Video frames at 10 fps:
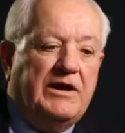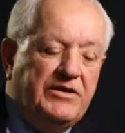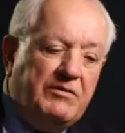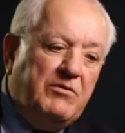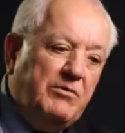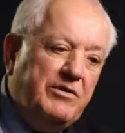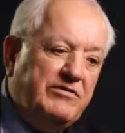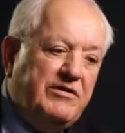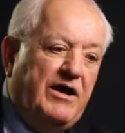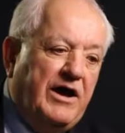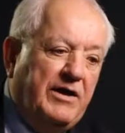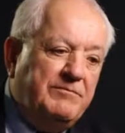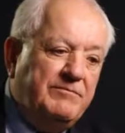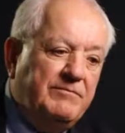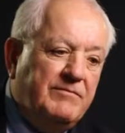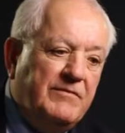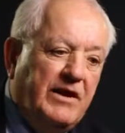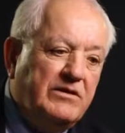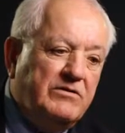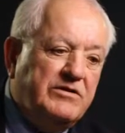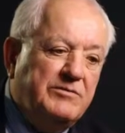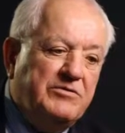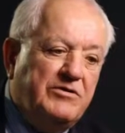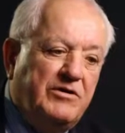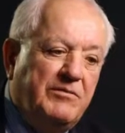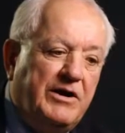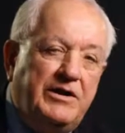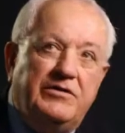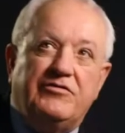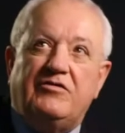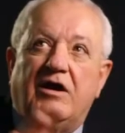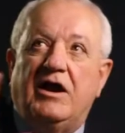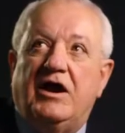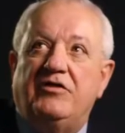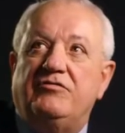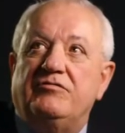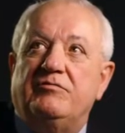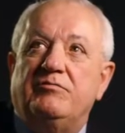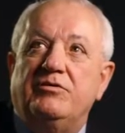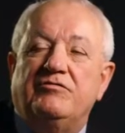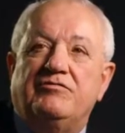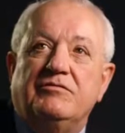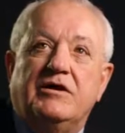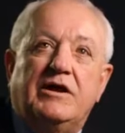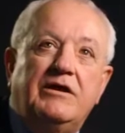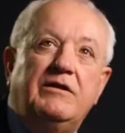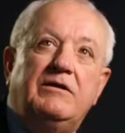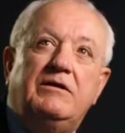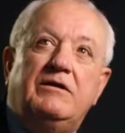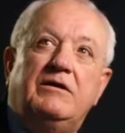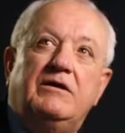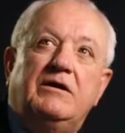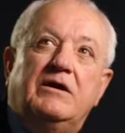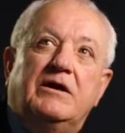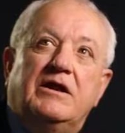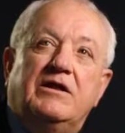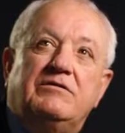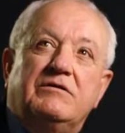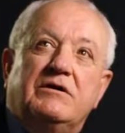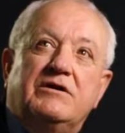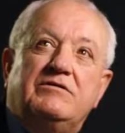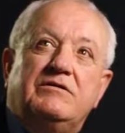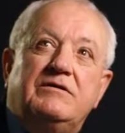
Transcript: And at that moment in time, I looked up at the Almighty, the skies. It was a beautiful night, and I thought,